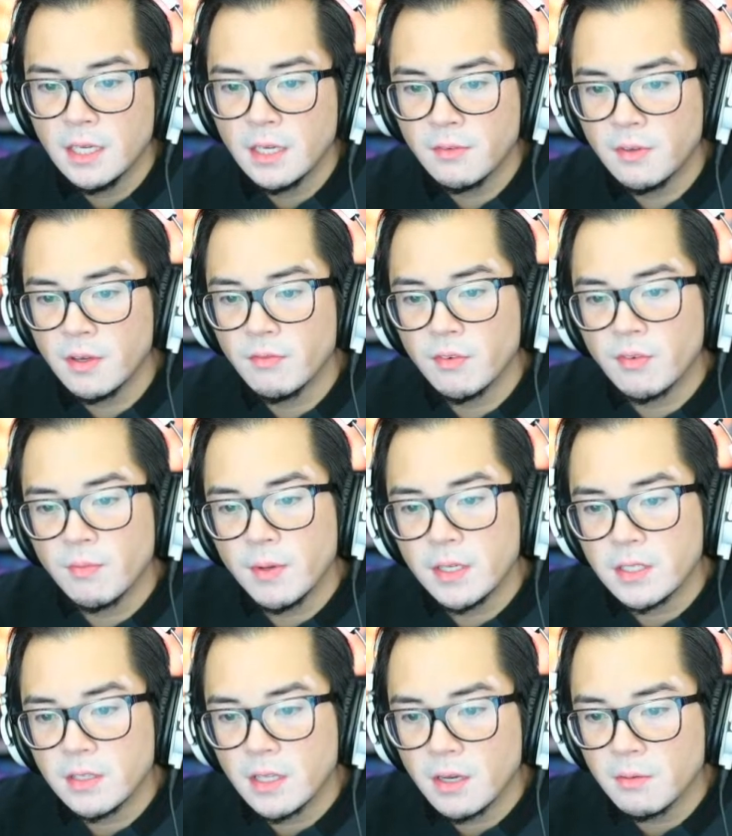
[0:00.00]
If you have
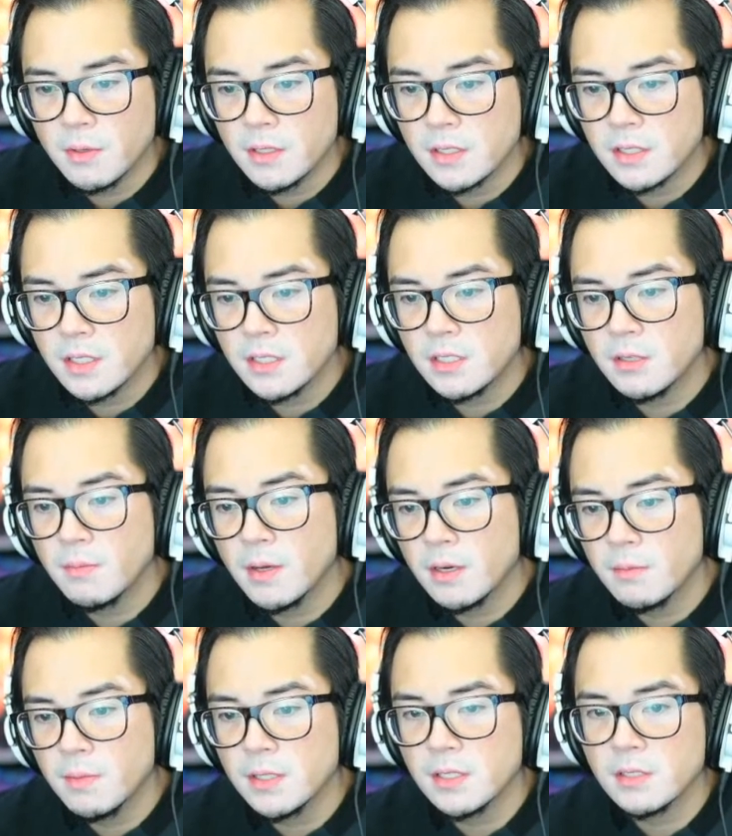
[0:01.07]
information that would assist your
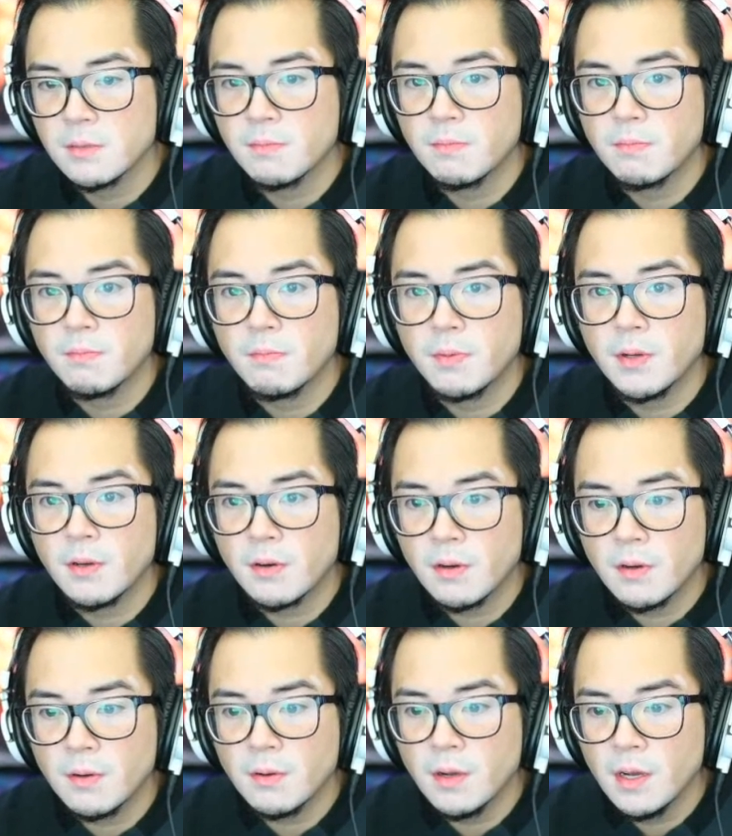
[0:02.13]
Better Business
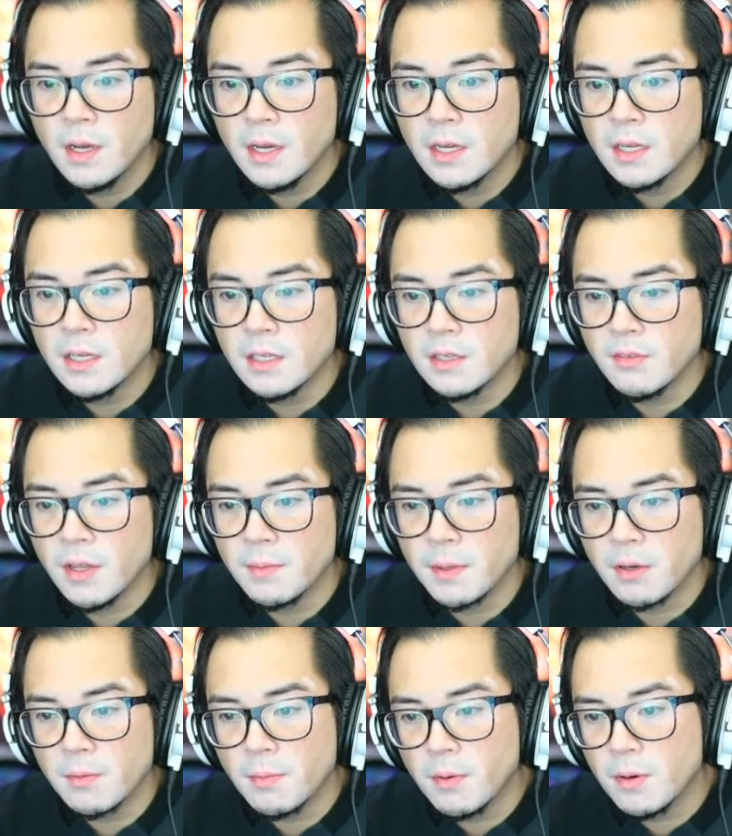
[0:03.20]
Bureau in developing
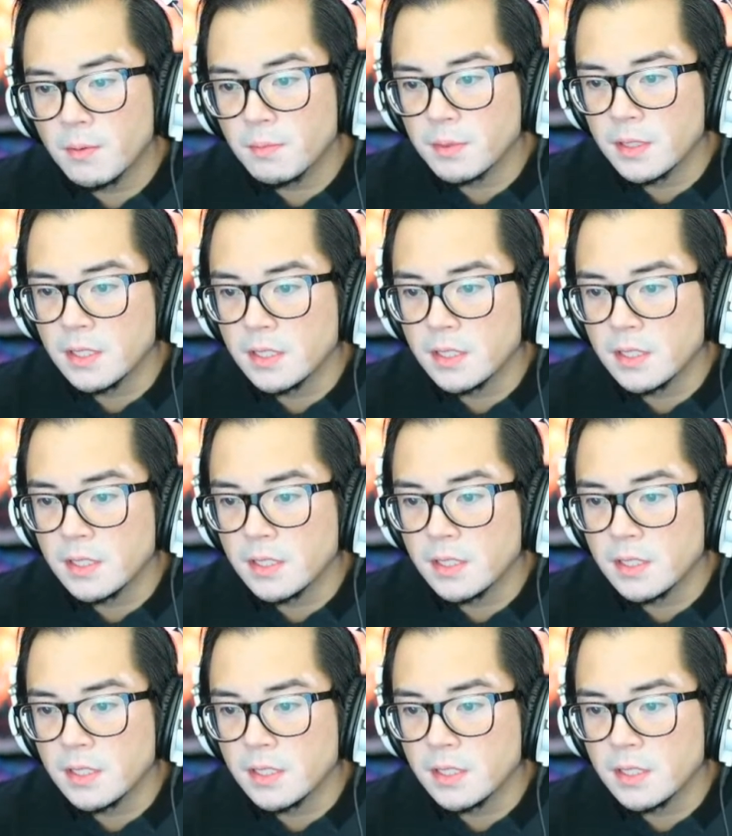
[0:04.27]
a report, please